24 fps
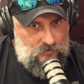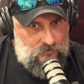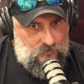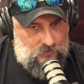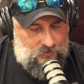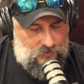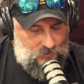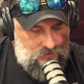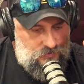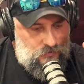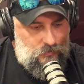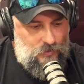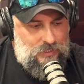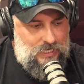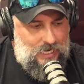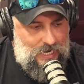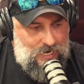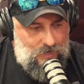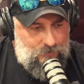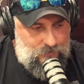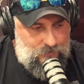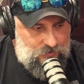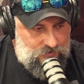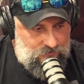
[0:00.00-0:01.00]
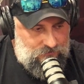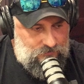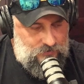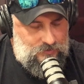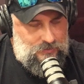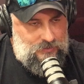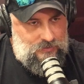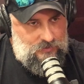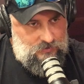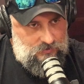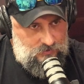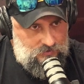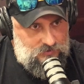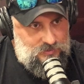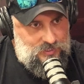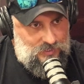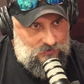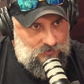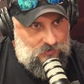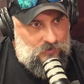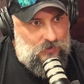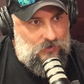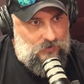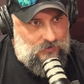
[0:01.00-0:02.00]
Well, this wouldn't happen if you didn't
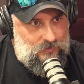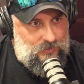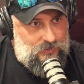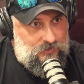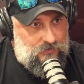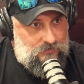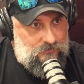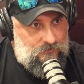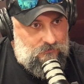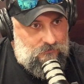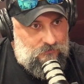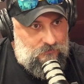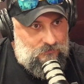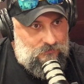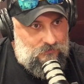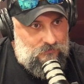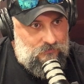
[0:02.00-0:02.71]
send the guard in.